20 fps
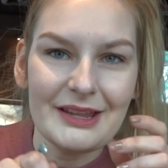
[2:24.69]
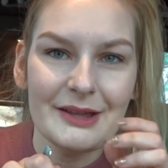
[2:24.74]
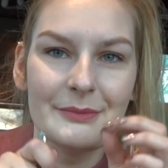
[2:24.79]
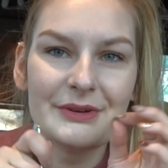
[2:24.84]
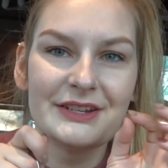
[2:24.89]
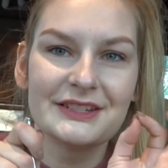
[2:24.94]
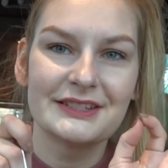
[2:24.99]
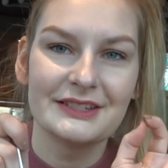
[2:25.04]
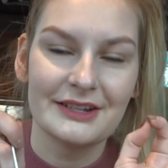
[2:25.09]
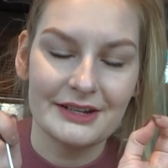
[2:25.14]

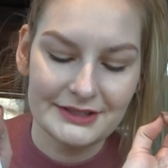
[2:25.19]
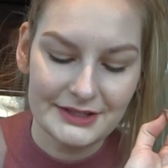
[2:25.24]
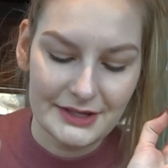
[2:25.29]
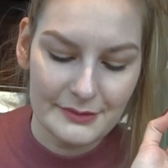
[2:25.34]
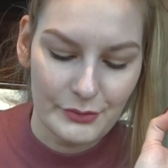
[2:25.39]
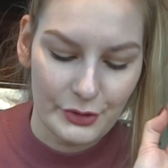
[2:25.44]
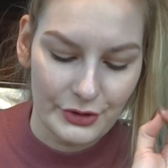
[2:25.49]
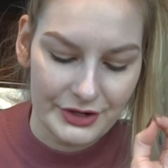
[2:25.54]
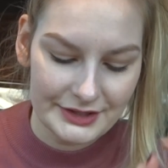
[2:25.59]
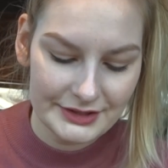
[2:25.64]
but it's nice
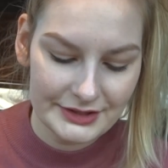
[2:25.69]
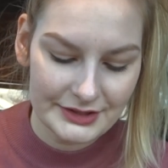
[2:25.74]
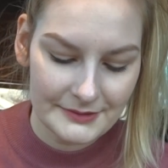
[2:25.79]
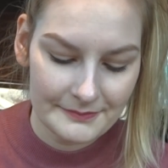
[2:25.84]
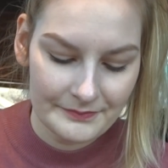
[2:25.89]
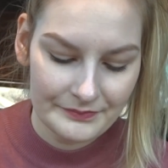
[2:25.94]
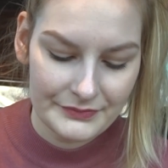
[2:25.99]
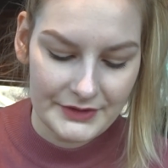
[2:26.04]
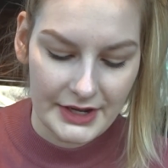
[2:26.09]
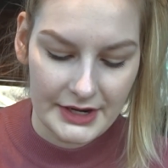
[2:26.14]
and moist
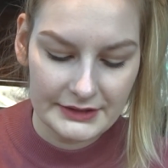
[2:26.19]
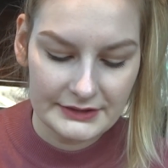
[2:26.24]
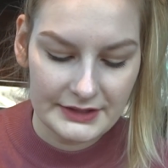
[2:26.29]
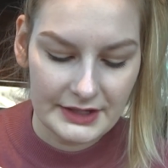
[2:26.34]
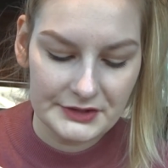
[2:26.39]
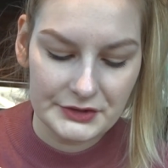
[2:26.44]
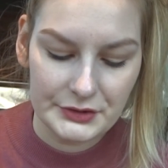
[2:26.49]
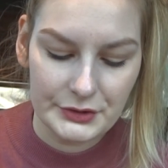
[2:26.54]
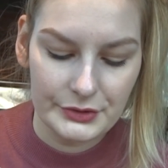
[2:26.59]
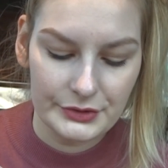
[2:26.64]
and it
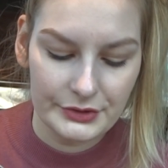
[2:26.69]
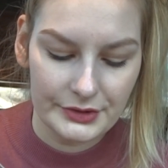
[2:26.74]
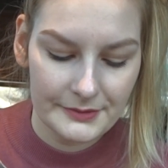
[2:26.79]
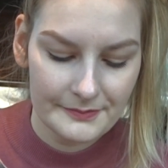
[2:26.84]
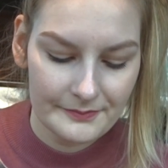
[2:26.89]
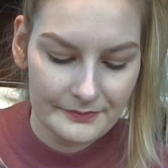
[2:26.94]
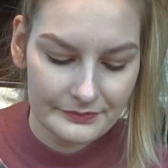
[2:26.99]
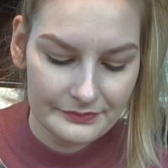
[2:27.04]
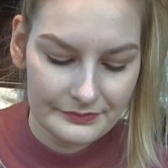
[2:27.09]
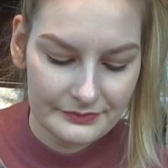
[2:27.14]
tastes good
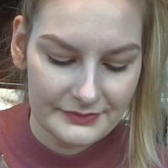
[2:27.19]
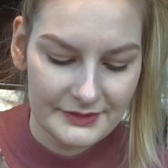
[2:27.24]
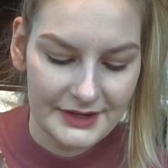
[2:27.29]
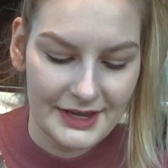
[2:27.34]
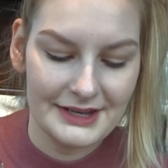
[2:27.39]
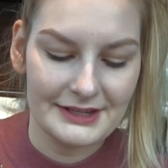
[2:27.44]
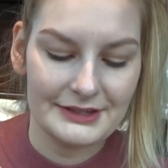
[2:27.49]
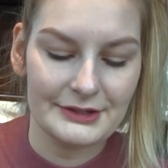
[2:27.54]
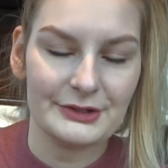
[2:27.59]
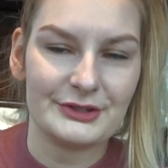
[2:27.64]

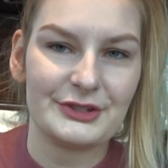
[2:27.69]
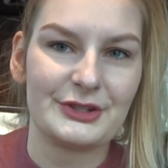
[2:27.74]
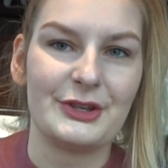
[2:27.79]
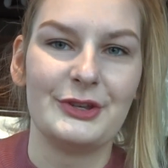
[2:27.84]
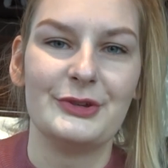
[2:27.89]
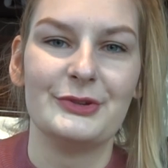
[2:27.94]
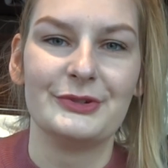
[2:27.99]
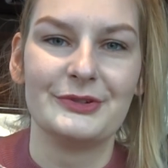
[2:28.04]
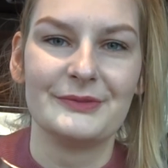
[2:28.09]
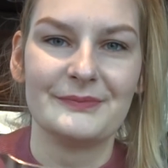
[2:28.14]
and it looks cute
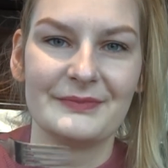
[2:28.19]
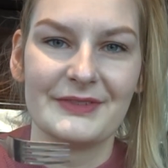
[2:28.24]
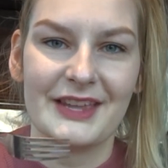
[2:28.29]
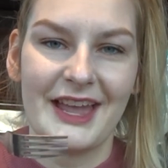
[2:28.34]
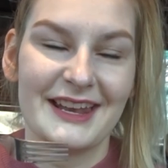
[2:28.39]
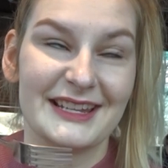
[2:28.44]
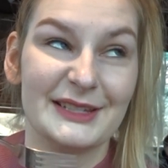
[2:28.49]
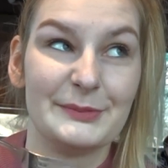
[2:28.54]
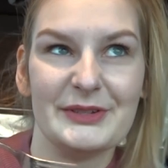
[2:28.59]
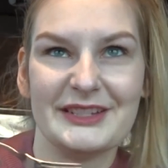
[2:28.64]

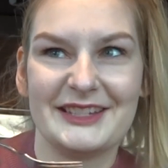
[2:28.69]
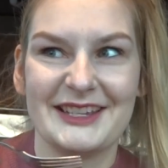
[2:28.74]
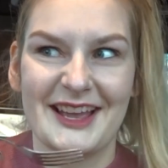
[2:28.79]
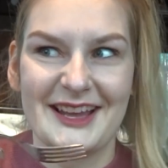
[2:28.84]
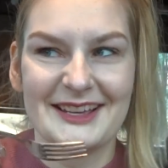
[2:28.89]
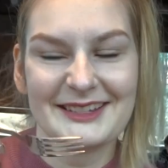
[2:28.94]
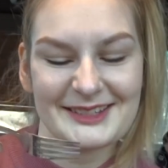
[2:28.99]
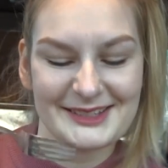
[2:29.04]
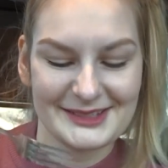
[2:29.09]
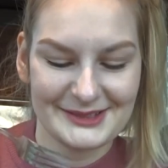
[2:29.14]
and it's
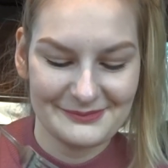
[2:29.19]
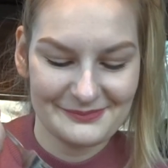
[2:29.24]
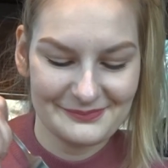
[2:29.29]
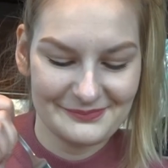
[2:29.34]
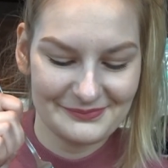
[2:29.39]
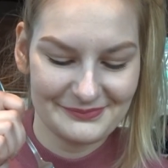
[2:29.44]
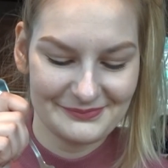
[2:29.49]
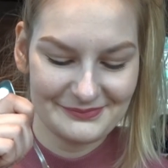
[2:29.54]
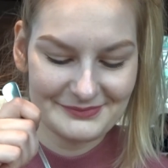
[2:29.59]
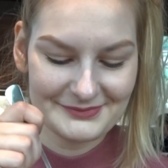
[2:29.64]
BTS,
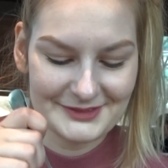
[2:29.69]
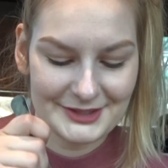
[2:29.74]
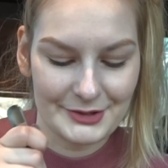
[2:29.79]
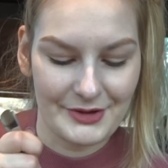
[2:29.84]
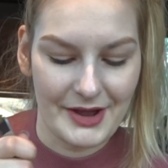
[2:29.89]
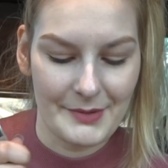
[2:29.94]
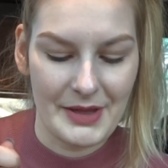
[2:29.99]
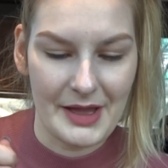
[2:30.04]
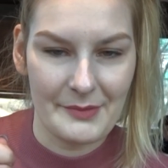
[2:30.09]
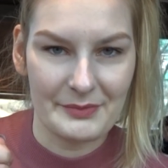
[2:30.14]
so
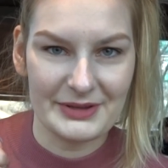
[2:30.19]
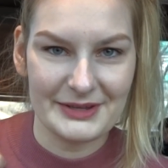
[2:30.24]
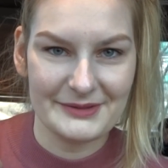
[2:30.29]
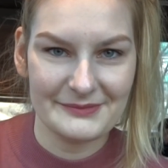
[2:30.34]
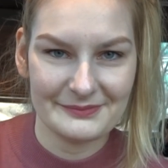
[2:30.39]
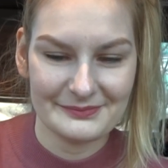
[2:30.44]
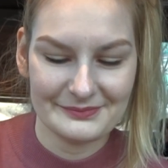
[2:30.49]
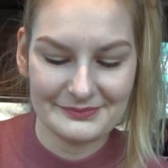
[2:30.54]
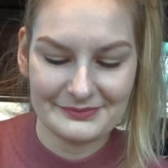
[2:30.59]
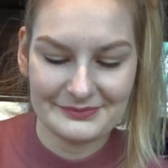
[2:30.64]
I'm
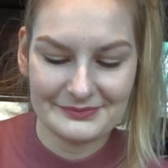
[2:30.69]
happy.